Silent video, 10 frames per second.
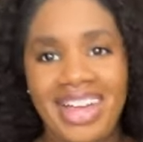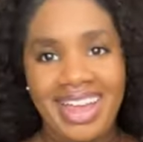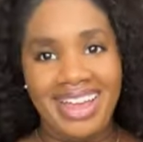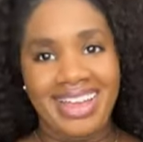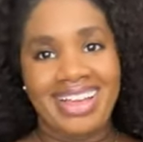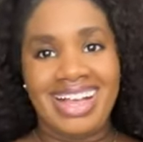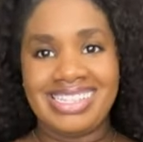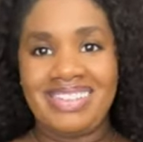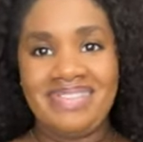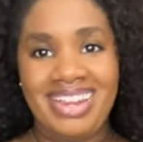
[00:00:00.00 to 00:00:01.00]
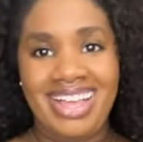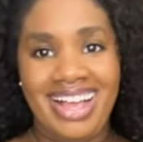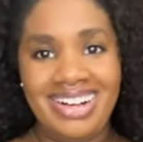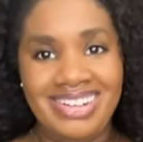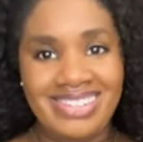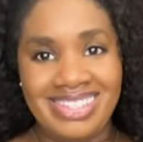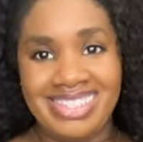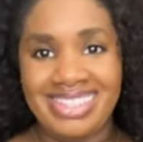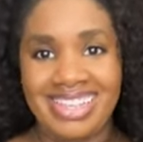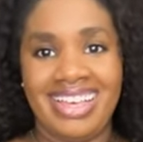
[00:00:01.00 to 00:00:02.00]
right. I got something else.
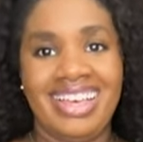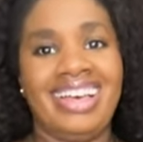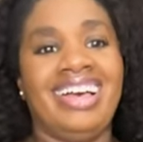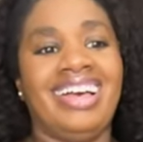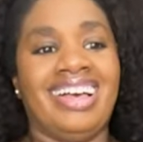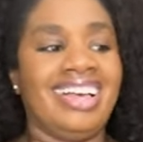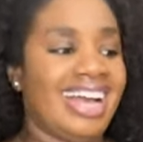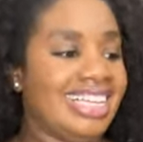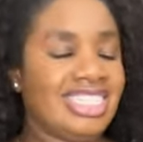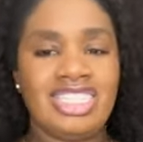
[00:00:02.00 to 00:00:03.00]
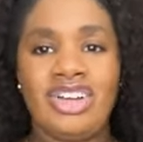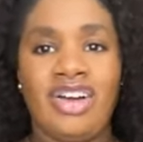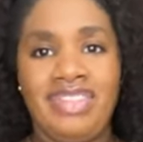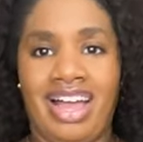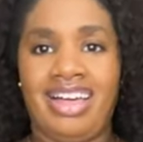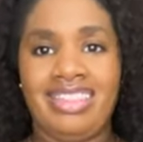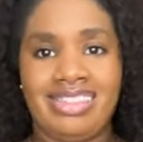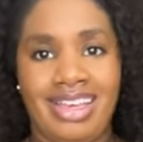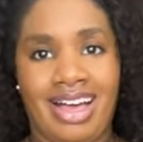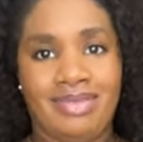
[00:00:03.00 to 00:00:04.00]
I just took off that other
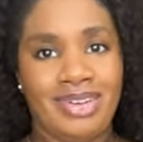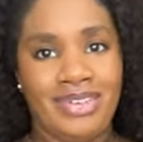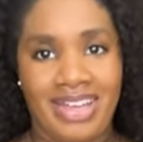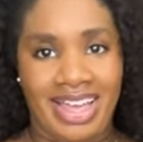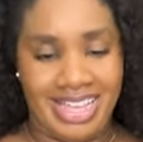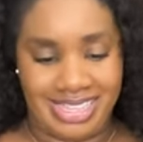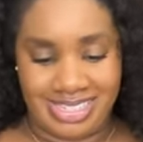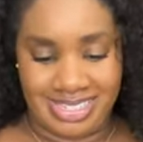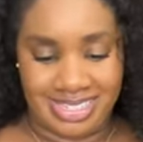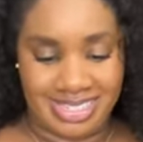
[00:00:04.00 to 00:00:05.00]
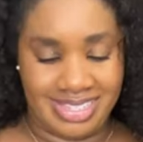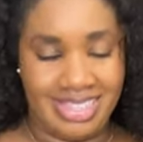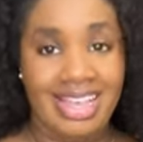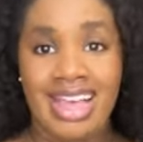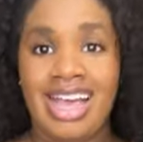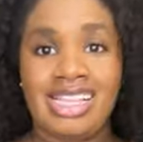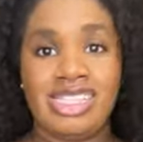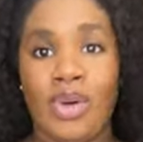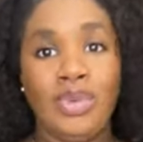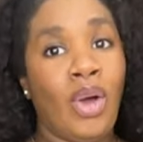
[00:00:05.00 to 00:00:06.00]
top real fast.
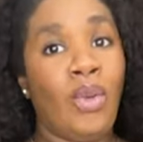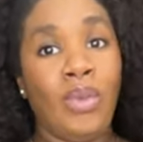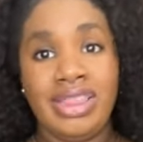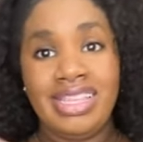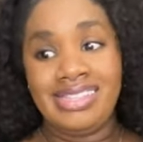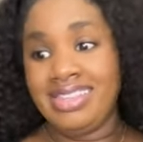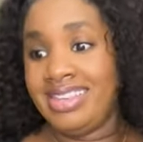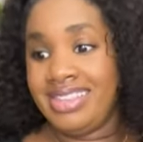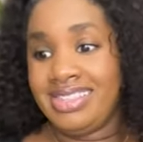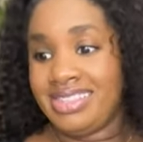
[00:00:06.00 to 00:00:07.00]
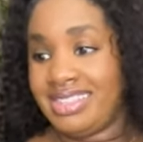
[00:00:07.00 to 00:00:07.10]
Don't know what this is.